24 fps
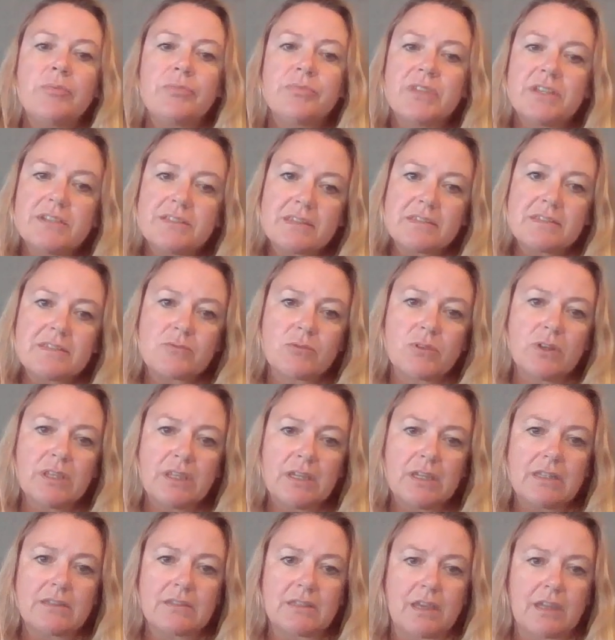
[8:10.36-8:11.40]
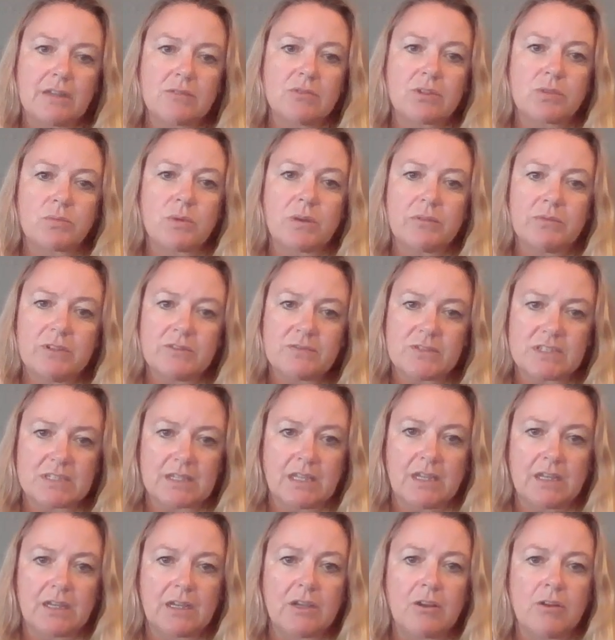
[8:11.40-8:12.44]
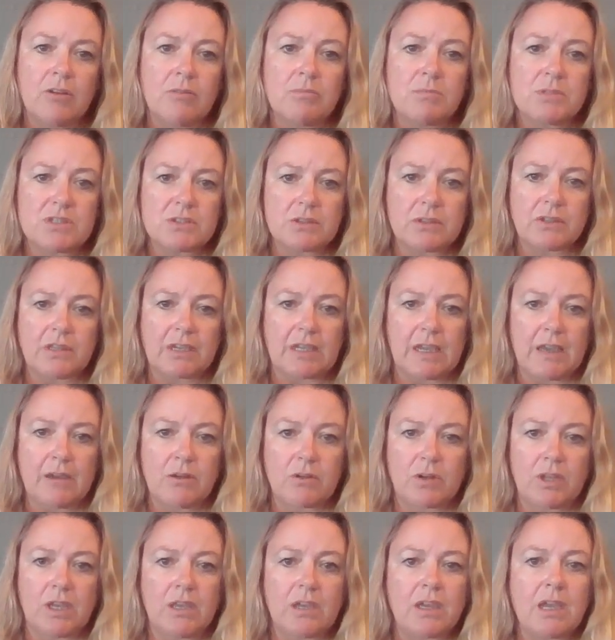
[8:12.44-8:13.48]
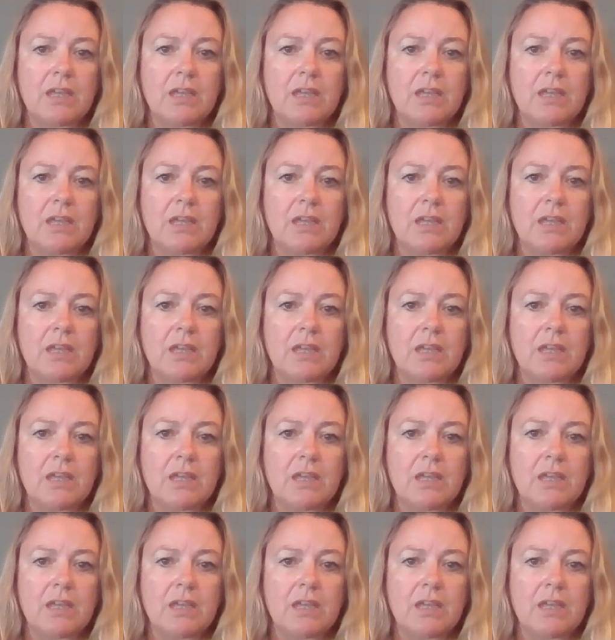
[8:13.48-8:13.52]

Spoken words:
This is really in line with what we've seen here in Missoula County.